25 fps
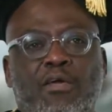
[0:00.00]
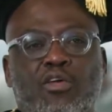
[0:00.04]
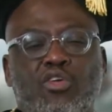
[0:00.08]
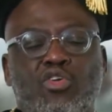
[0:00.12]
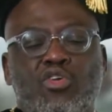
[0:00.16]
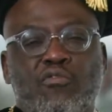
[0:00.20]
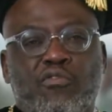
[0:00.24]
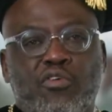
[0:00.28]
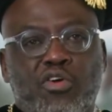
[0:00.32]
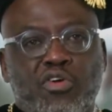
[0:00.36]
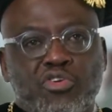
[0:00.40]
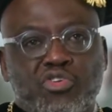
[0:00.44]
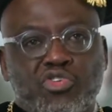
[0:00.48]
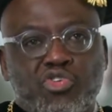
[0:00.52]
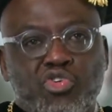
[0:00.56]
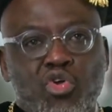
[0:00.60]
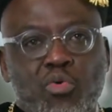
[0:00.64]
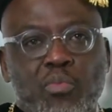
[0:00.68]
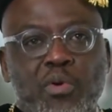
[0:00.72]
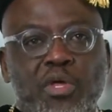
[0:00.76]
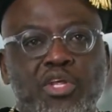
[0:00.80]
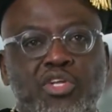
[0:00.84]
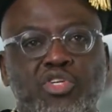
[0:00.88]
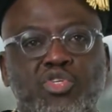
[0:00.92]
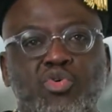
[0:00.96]
you've
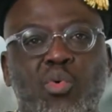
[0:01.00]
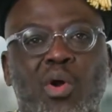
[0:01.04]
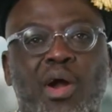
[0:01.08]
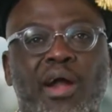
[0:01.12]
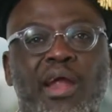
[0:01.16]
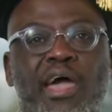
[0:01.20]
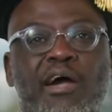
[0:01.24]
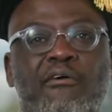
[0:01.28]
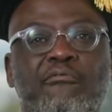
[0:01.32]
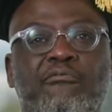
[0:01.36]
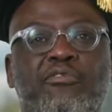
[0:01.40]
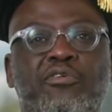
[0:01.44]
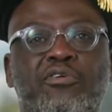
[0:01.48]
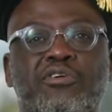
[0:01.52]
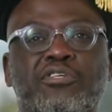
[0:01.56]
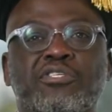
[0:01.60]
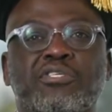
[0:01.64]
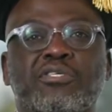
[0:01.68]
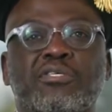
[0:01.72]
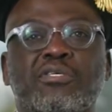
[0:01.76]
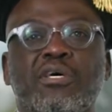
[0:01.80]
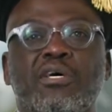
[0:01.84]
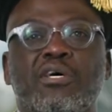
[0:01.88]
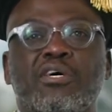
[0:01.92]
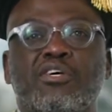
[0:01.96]
contributed to our
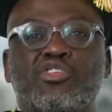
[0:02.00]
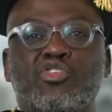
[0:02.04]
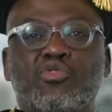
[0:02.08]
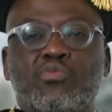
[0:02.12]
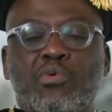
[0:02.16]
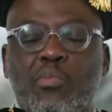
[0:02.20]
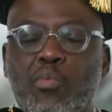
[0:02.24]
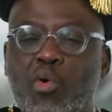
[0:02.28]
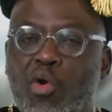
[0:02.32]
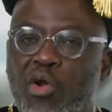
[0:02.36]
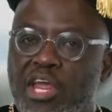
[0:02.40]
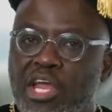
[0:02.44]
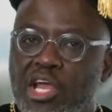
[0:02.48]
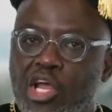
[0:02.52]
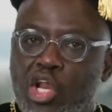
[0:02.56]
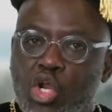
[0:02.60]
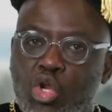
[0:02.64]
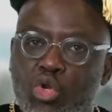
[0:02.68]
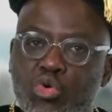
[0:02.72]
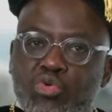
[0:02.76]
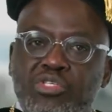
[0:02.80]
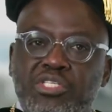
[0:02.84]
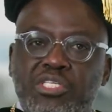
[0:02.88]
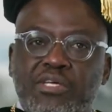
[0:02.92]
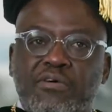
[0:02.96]
efforts to be more
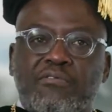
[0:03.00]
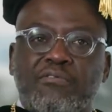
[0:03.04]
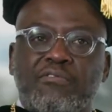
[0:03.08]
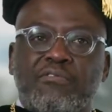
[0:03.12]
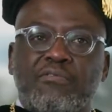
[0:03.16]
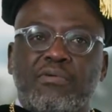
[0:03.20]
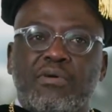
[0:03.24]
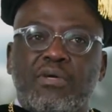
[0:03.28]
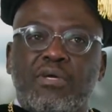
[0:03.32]
inclusive,